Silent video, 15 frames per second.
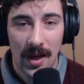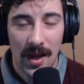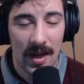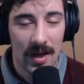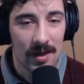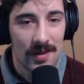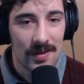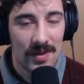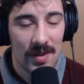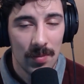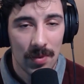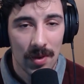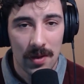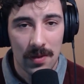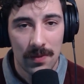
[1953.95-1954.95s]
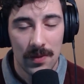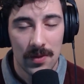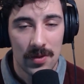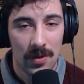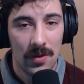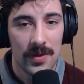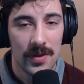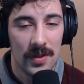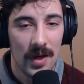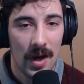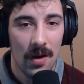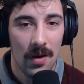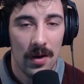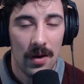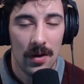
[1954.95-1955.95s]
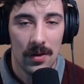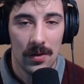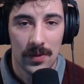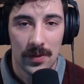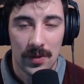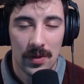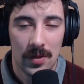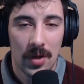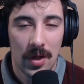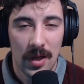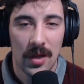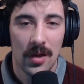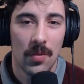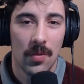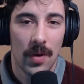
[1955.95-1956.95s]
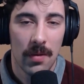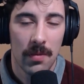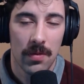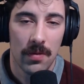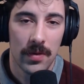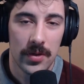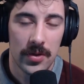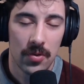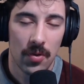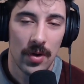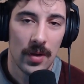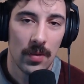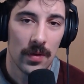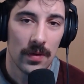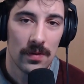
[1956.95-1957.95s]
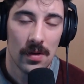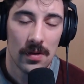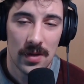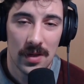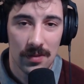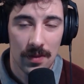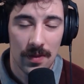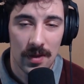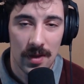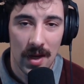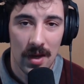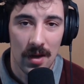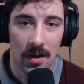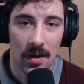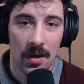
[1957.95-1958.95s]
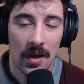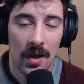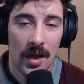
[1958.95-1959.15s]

And it seemed like in certain scenarios, you could get away with only training with a tenth of the data.